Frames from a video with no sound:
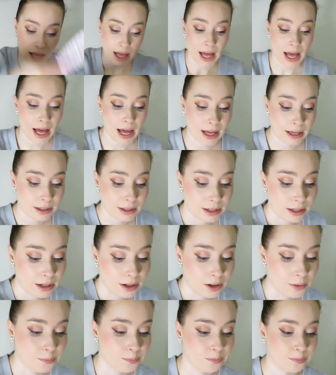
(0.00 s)
And
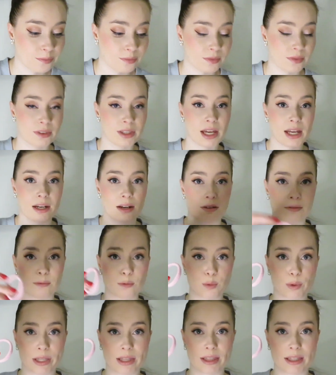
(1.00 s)
then
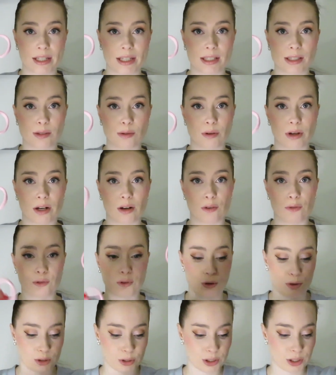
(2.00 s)
with this you can of
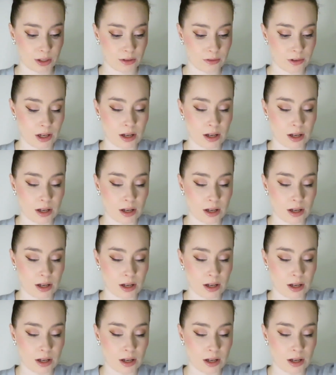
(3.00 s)
course